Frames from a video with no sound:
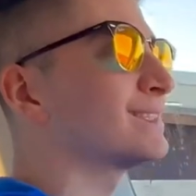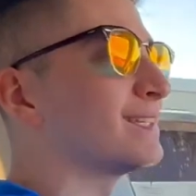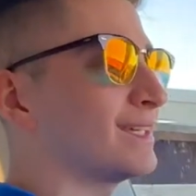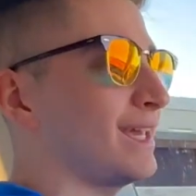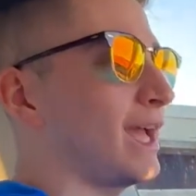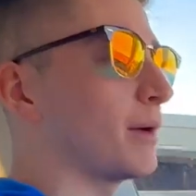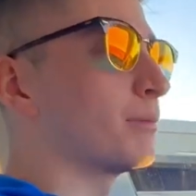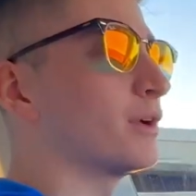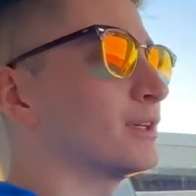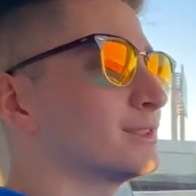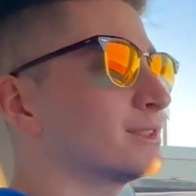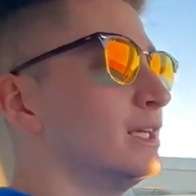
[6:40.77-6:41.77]
the
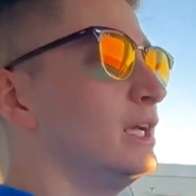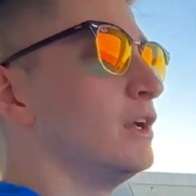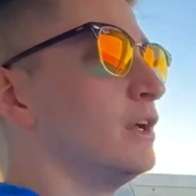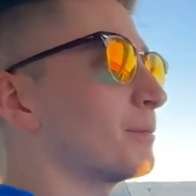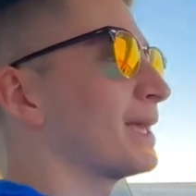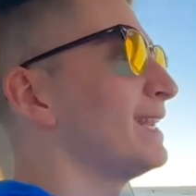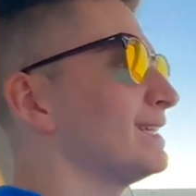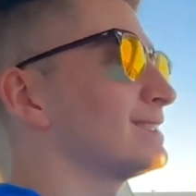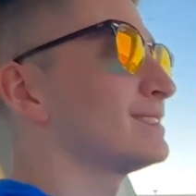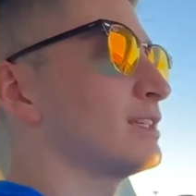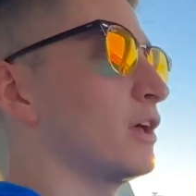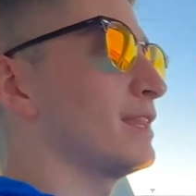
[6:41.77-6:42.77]
cameras from getting
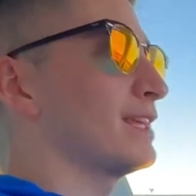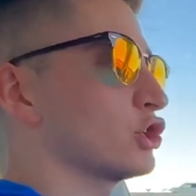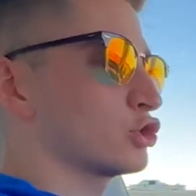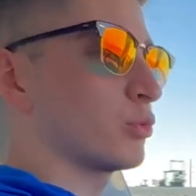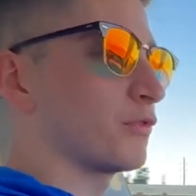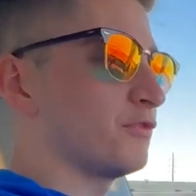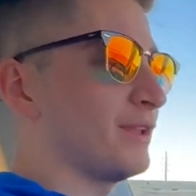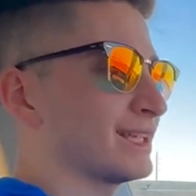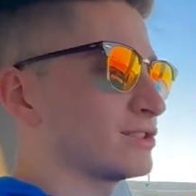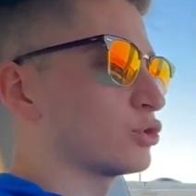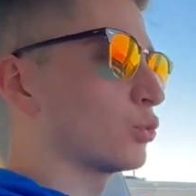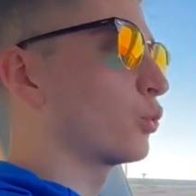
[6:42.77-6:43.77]
sun that just
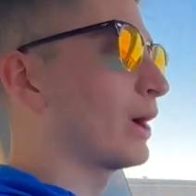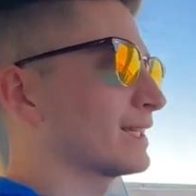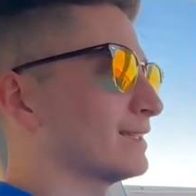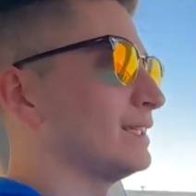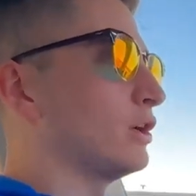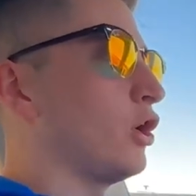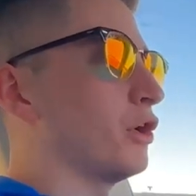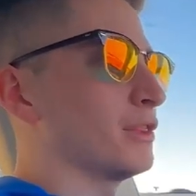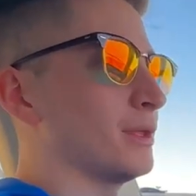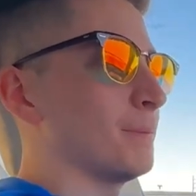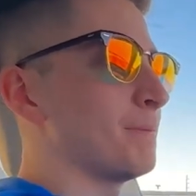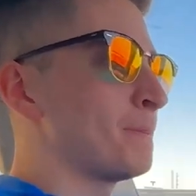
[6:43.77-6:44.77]
reflects directly on
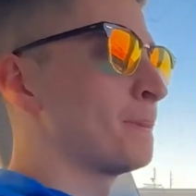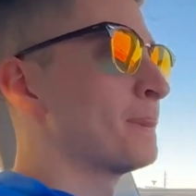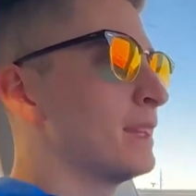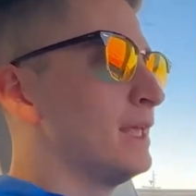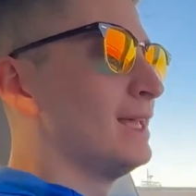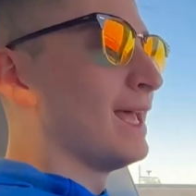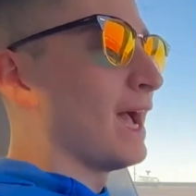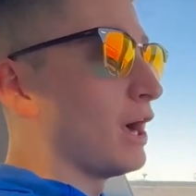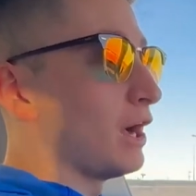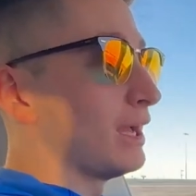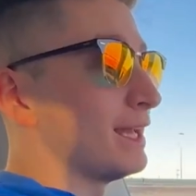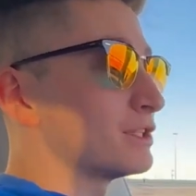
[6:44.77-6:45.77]
them.
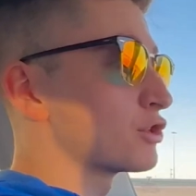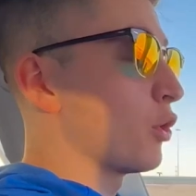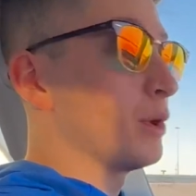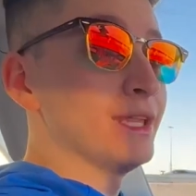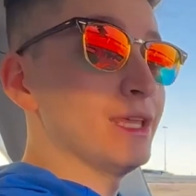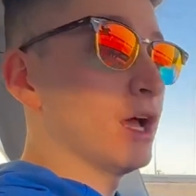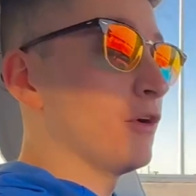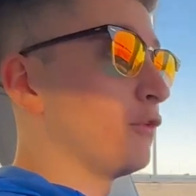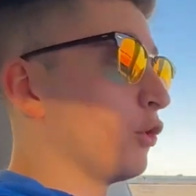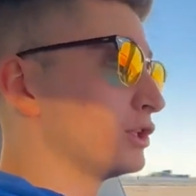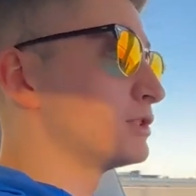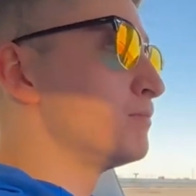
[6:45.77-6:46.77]
And so it
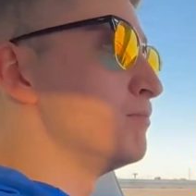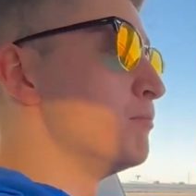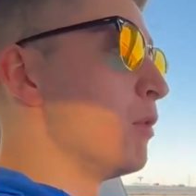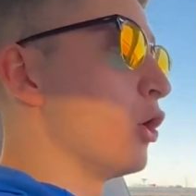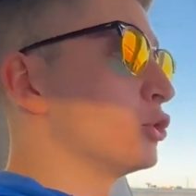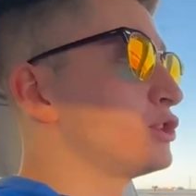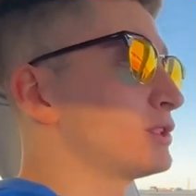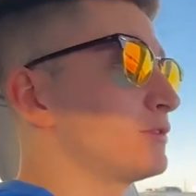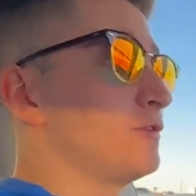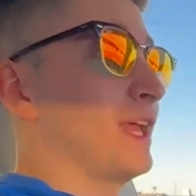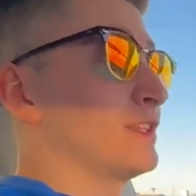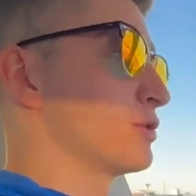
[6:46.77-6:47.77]
avoids most
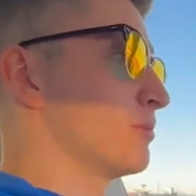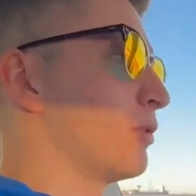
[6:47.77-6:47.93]
phantom